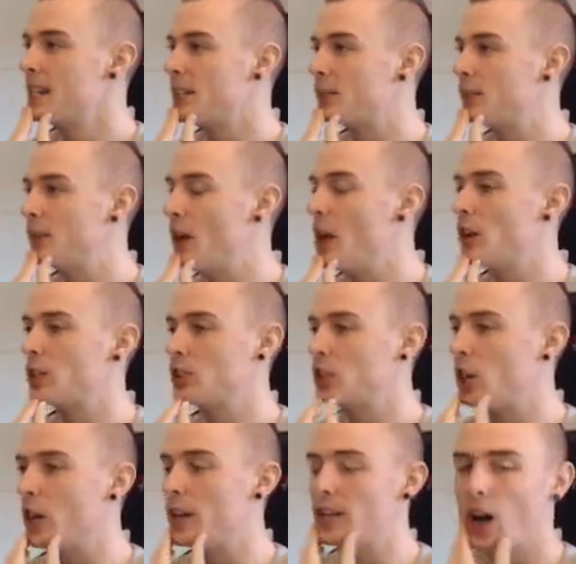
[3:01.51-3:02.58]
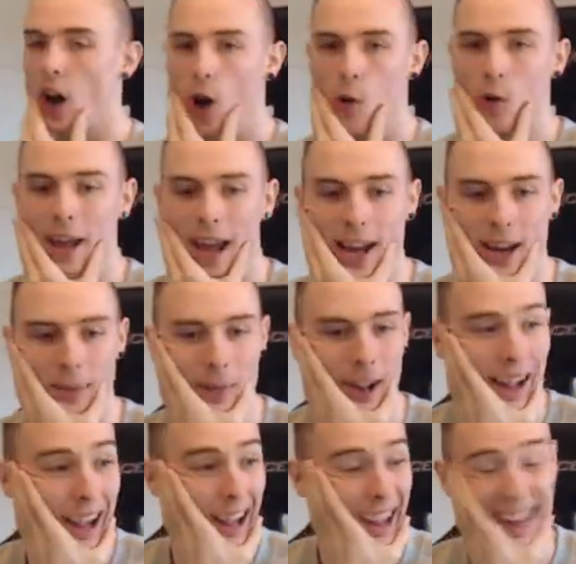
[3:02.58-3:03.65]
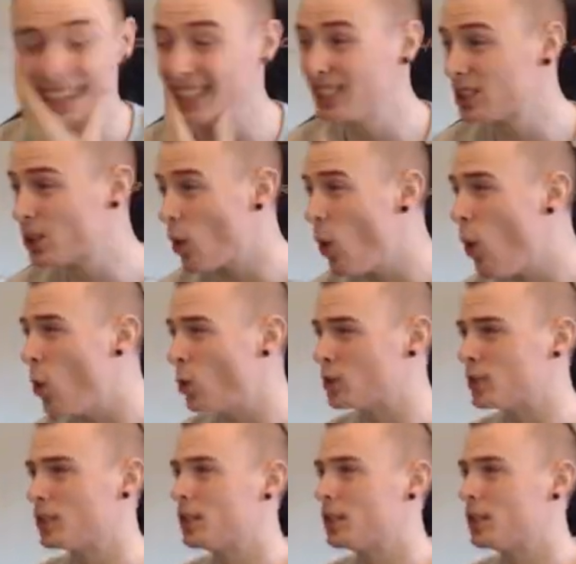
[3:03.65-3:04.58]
His first shot in the whole game. And he scored.